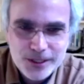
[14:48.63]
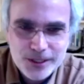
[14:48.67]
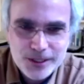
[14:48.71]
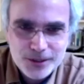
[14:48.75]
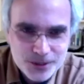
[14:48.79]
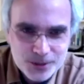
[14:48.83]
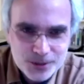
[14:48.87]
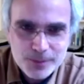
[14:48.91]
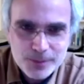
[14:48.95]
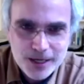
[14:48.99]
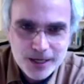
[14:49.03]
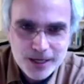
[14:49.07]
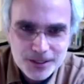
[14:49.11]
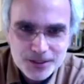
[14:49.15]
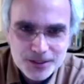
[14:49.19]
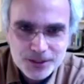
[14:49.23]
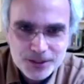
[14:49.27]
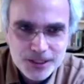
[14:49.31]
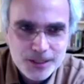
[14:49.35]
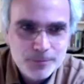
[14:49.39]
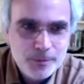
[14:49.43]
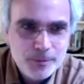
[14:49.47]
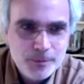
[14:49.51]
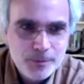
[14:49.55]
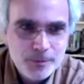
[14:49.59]
I'll just polish it
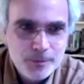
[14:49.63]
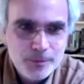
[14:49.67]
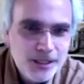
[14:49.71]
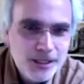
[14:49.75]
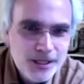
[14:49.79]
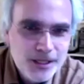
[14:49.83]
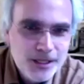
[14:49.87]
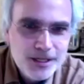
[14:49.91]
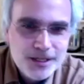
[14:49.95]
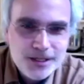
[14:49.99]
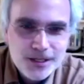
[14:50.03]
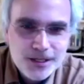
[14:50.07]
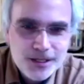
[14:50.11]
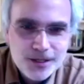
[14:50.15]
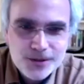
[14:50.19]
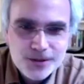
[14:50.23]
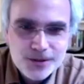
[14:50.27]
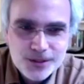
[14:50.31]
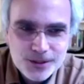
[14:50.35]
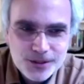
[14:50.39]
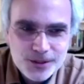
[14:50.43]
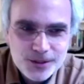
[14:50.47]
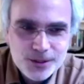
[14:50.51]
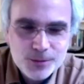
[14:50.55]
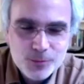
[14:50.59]
up.
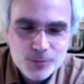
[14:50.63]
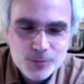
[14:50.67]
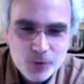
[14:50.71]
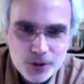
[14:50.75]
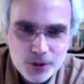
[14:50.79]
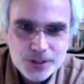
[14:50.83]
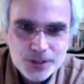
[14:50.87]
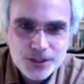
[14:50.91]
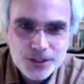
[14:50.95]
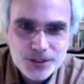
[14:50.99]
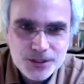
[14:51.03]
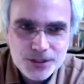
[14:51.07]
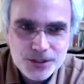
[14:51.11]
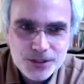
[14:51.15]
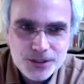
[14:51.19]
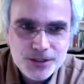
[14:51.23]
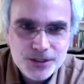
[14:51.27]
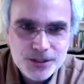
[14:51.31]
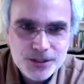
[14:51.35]
You're more just,